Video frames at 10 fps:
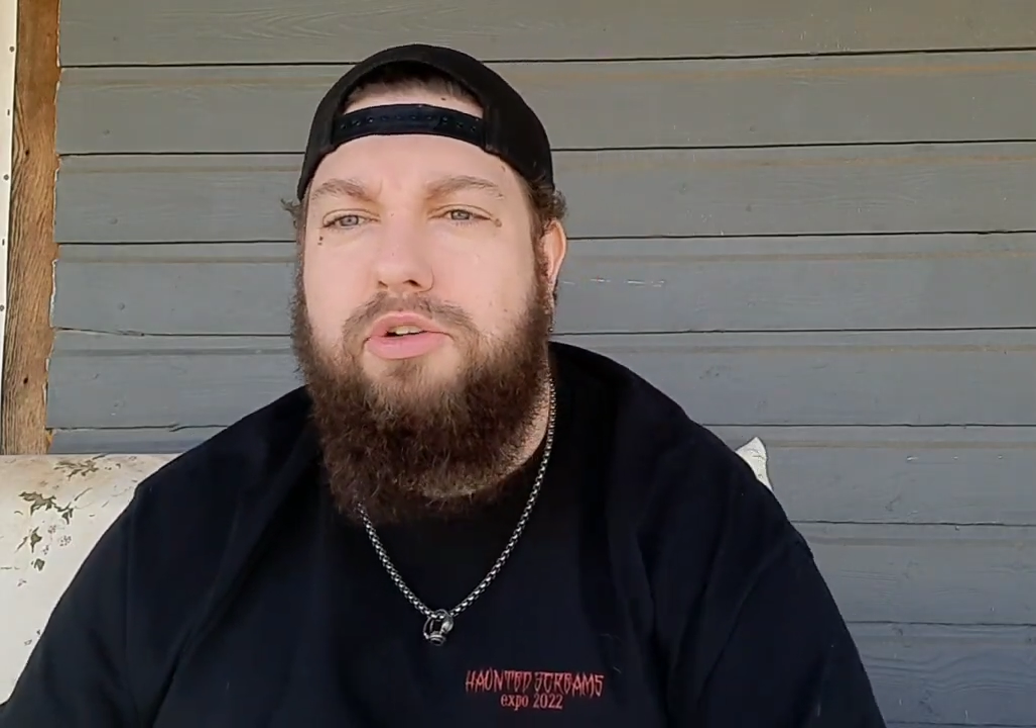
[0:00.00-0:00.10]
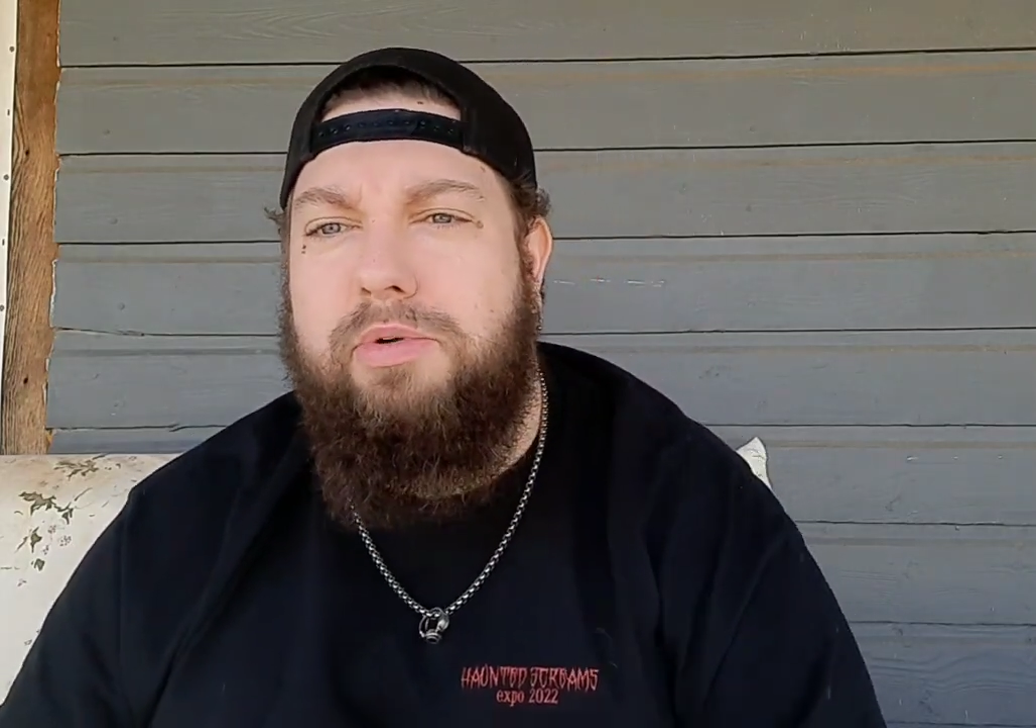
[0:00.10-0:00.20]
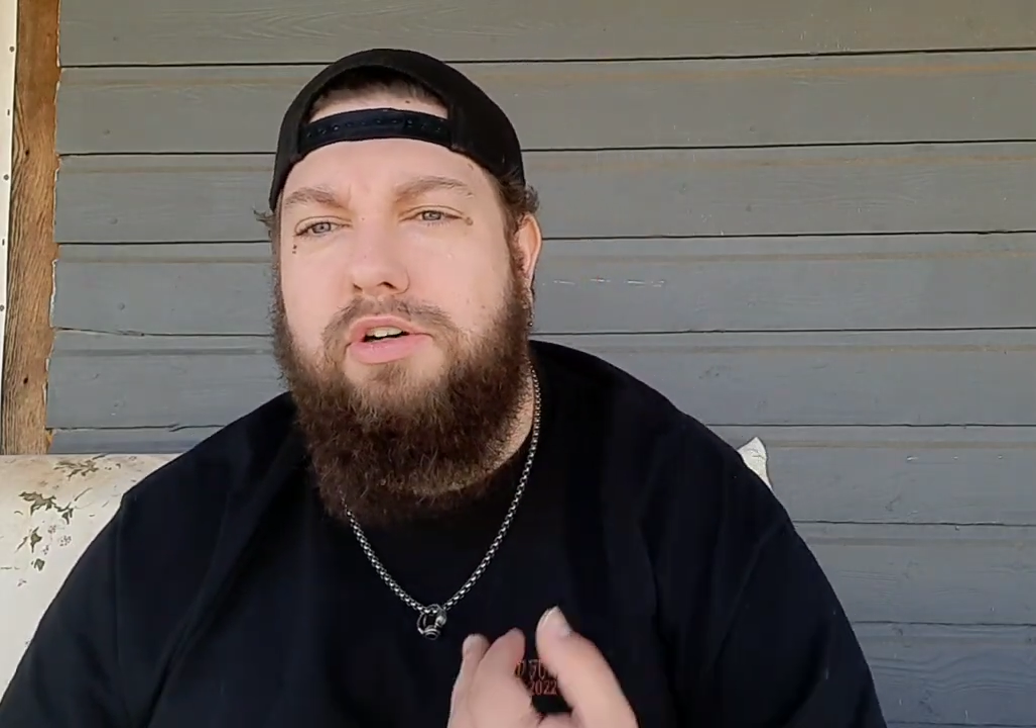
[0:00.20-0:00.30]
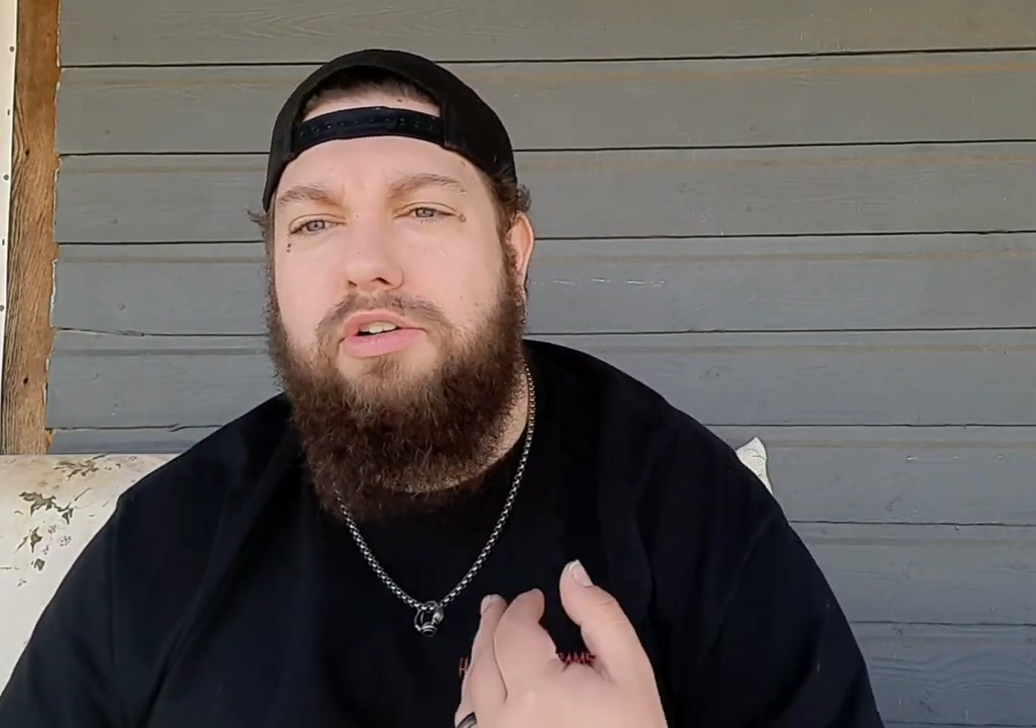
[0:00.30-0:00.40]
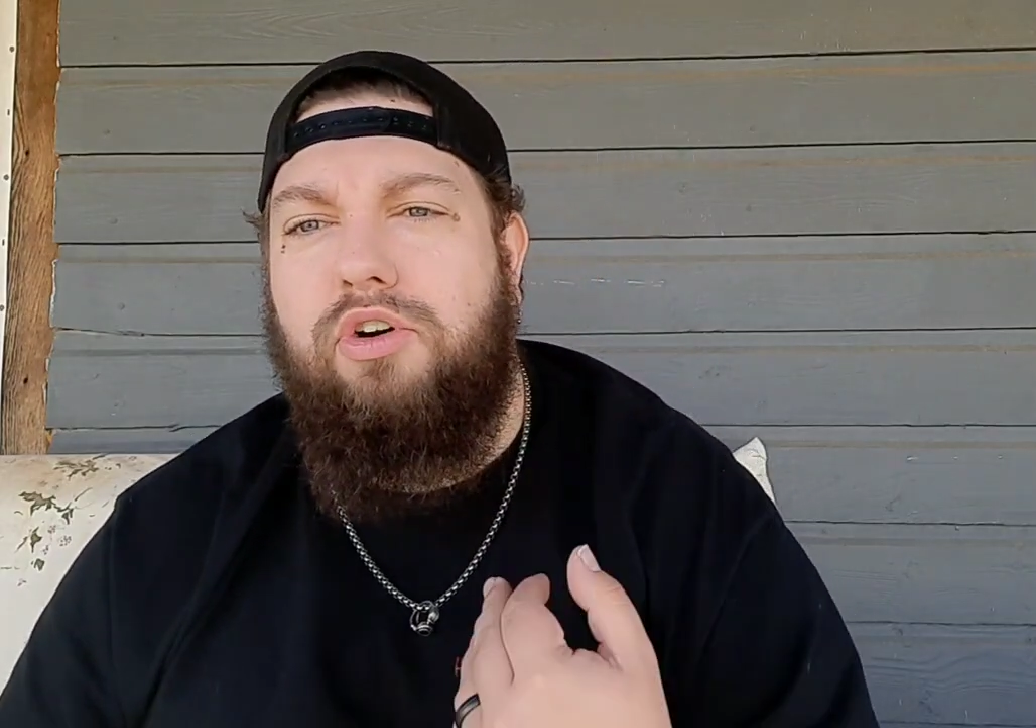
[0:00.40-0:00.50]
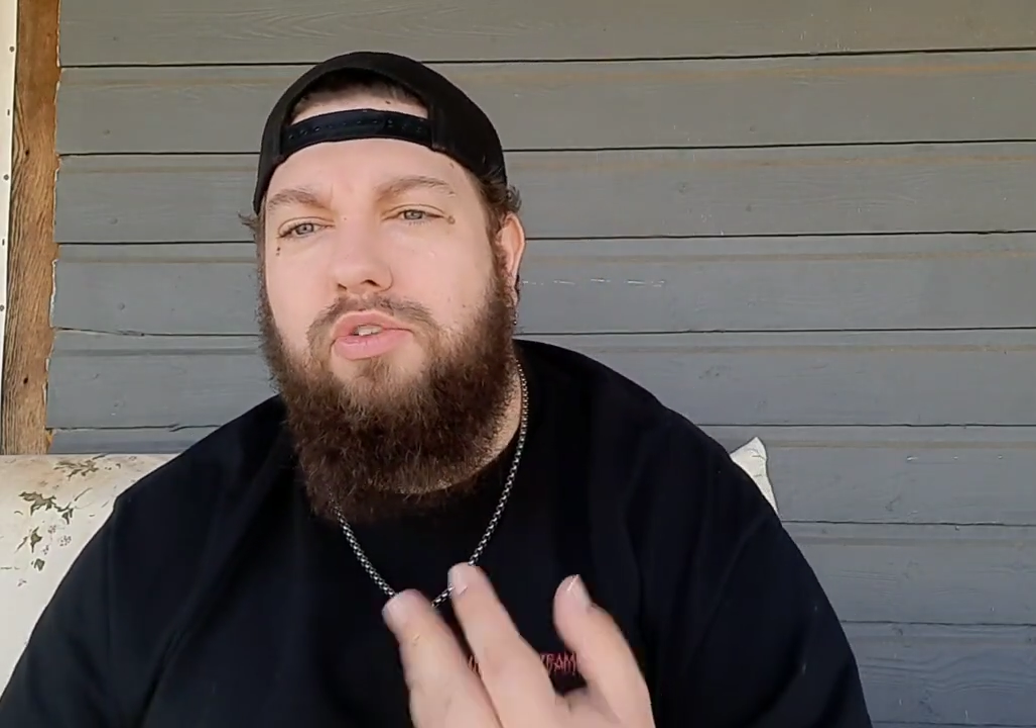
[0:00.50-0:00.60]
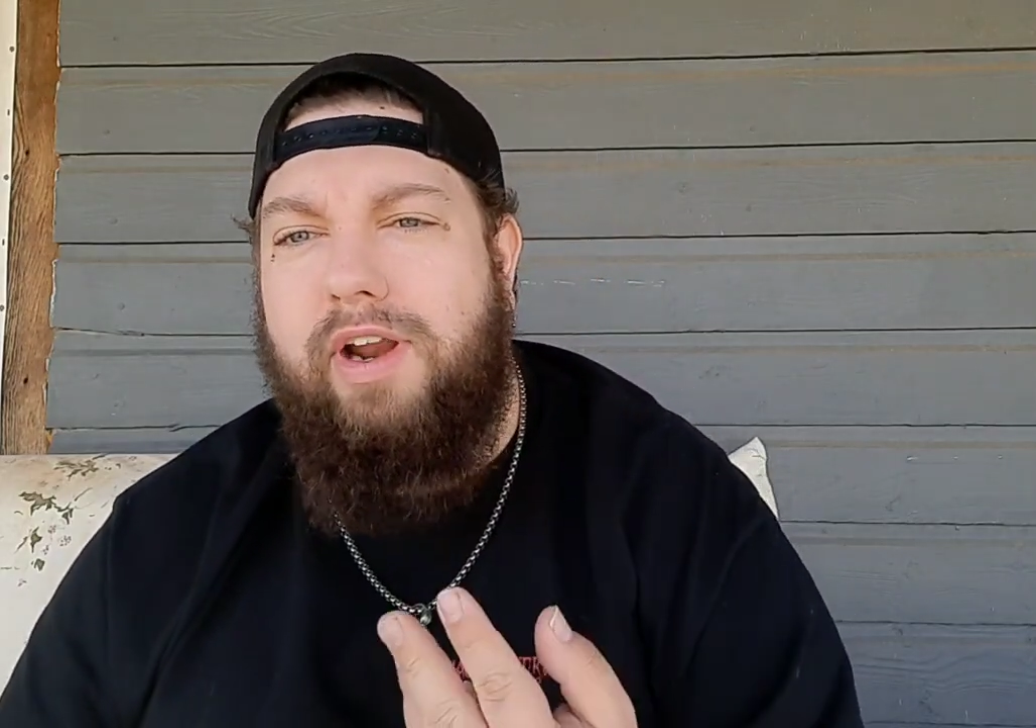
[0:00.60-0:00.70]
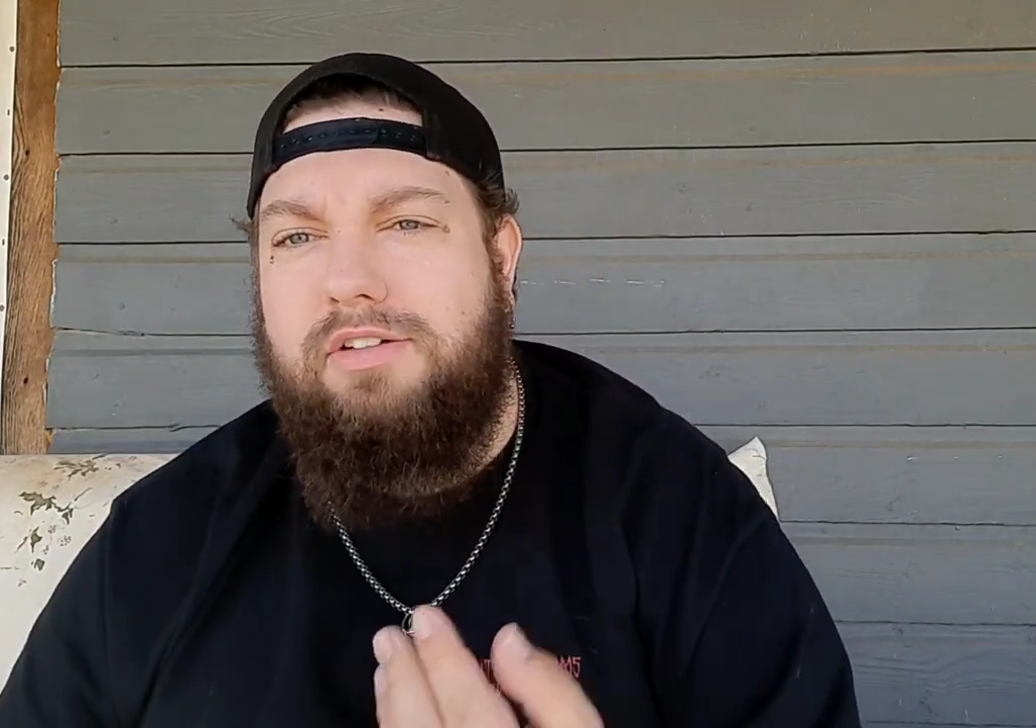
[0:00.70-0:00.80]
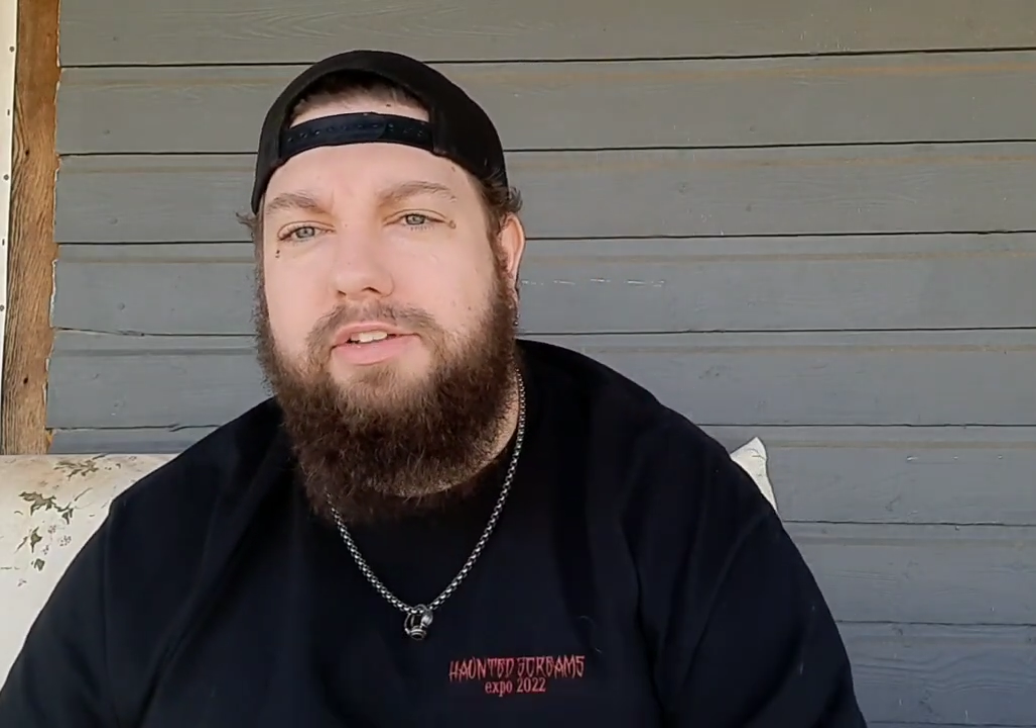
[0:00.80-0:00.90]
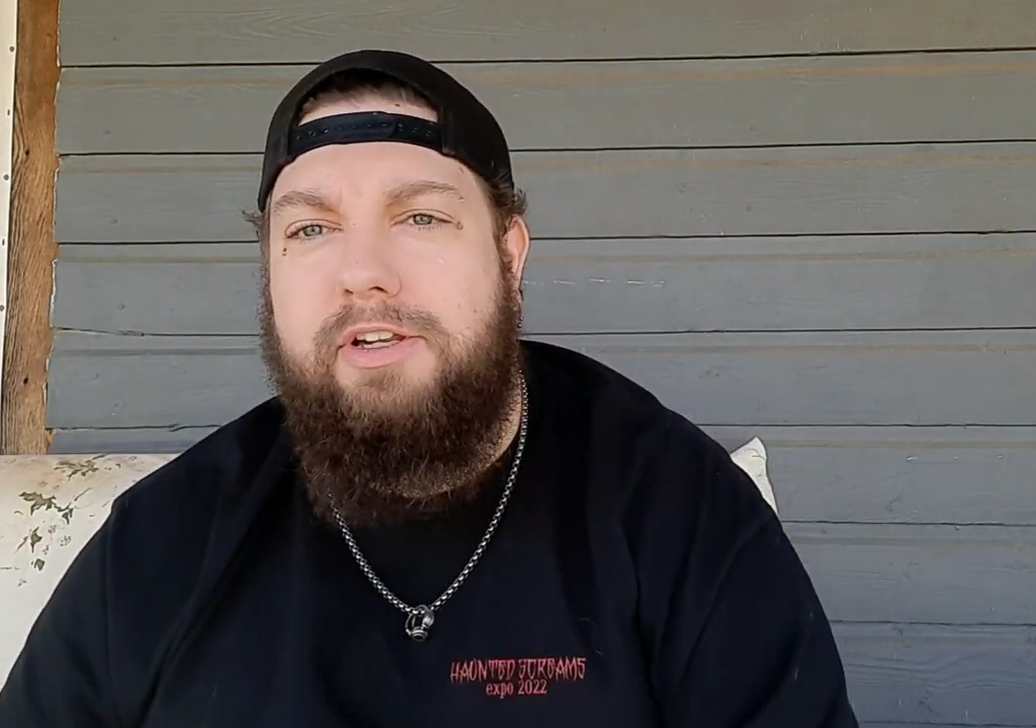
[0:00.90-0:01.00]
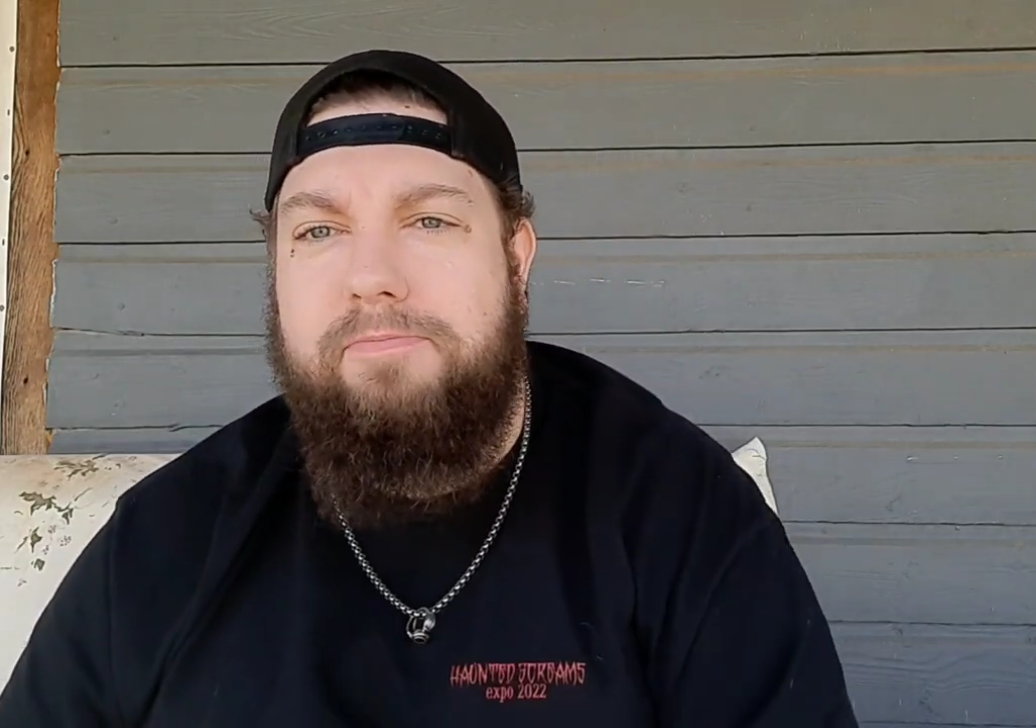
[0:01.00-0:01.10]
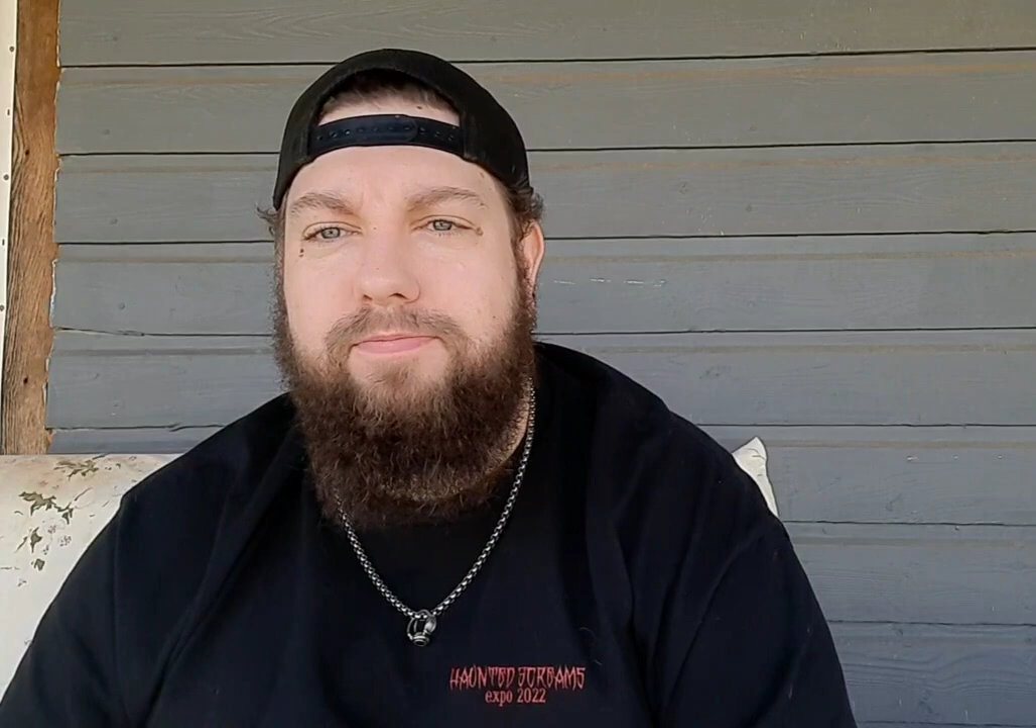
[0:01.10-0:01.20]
your beard correctly.